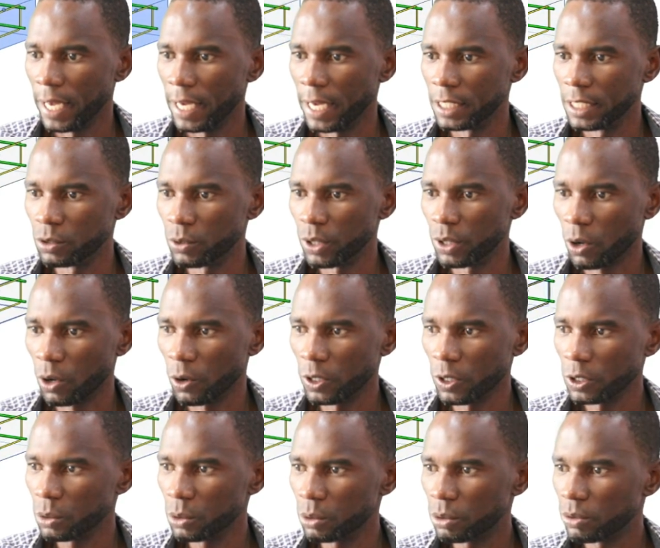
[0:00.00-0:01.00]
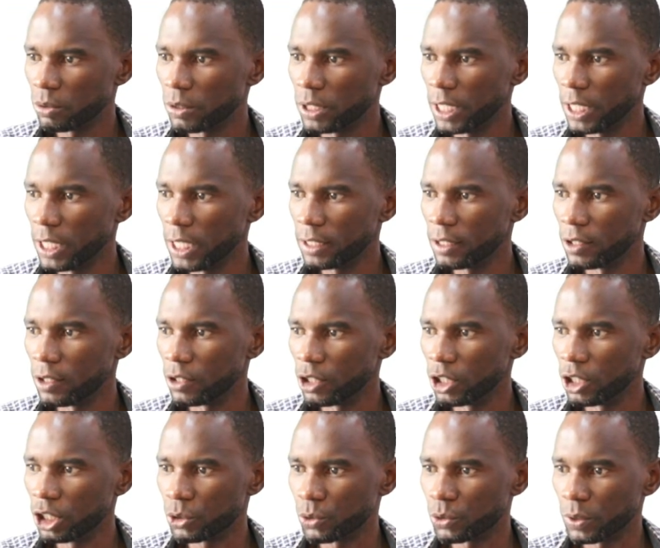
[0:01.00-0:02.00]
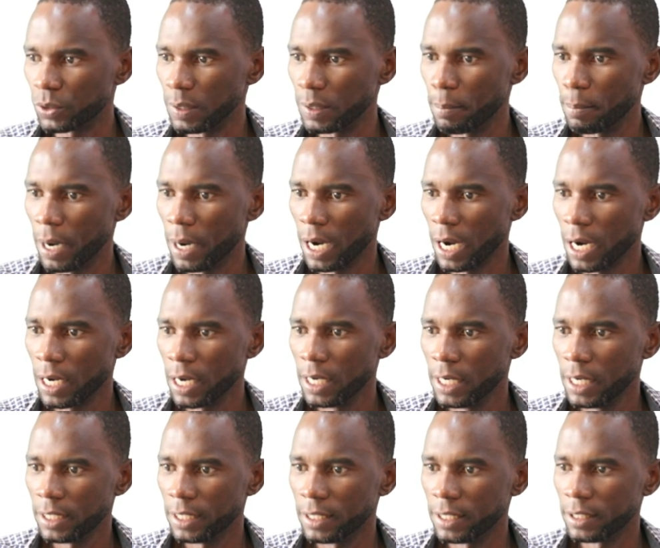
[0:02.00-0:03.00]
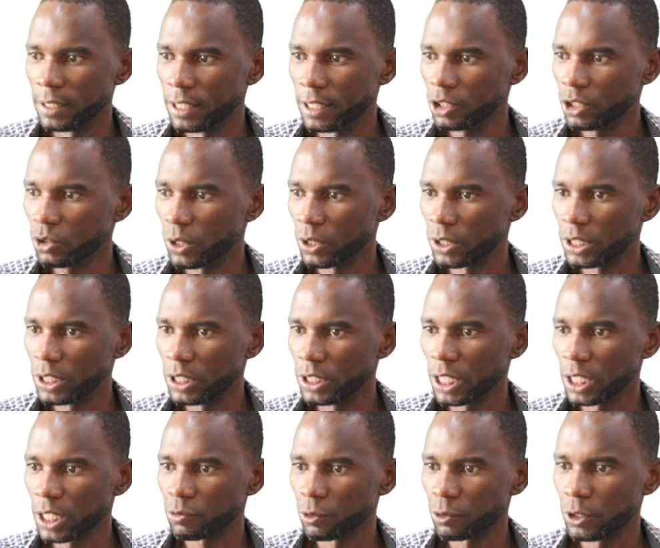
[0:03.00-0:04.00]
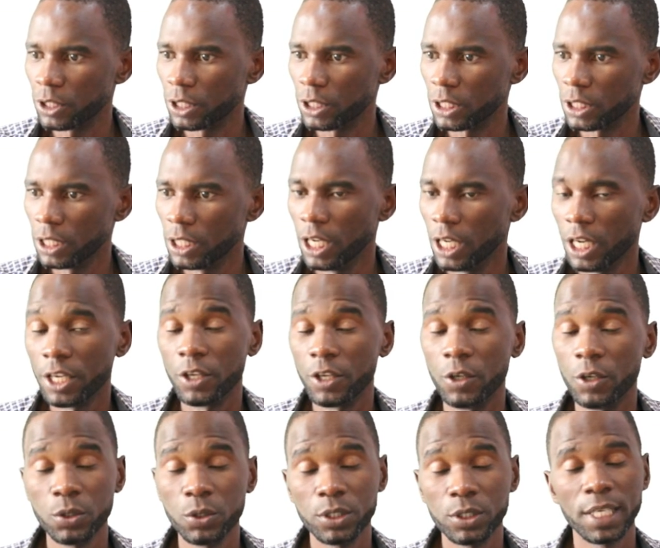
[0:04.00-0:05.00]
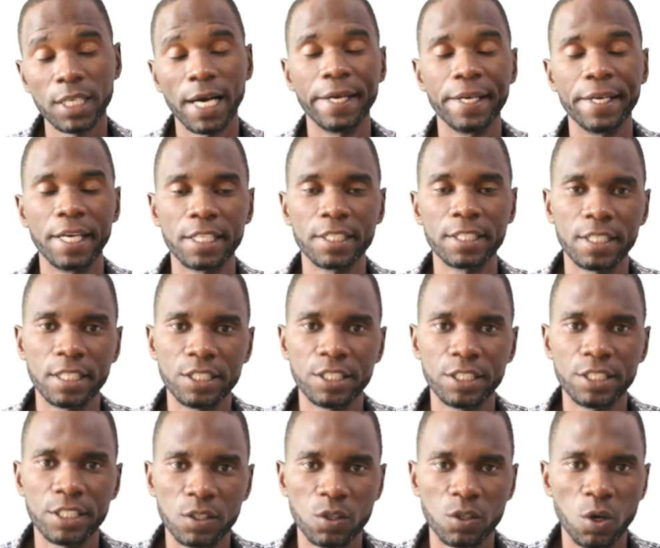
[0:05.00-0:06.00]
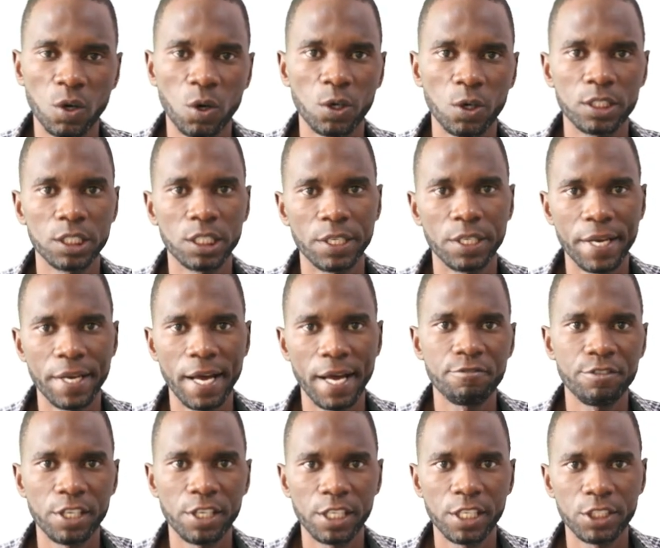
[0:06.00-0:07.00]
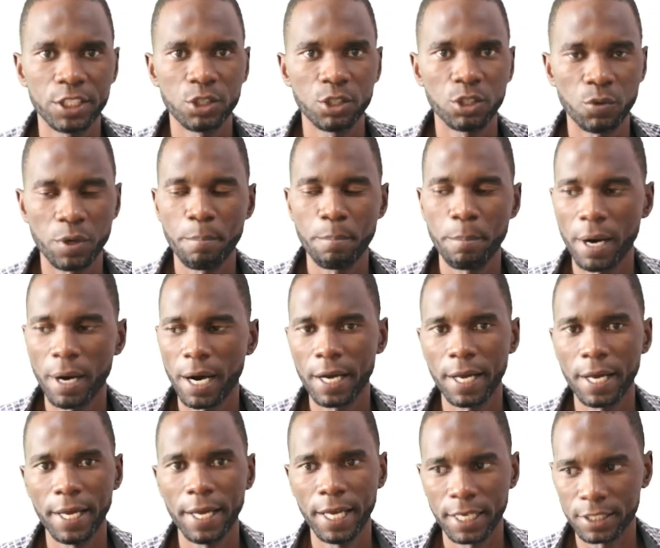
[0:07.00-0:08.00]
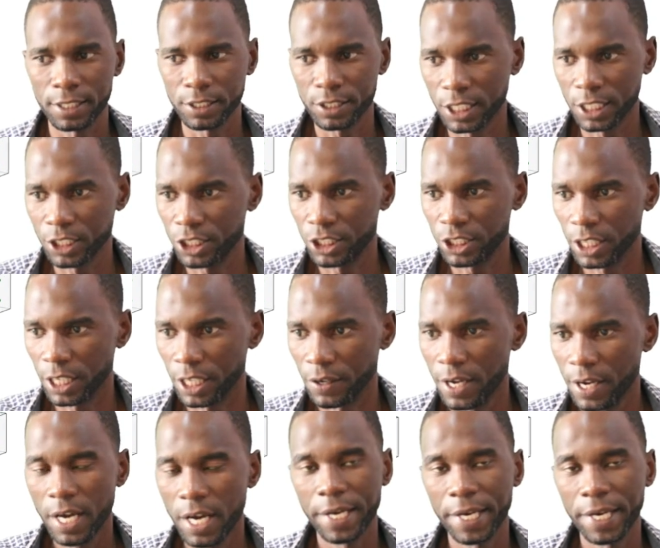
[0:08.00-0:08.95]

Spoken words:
and we are going to create this rebar in this continuous footing using an extension called naviate rebar extension.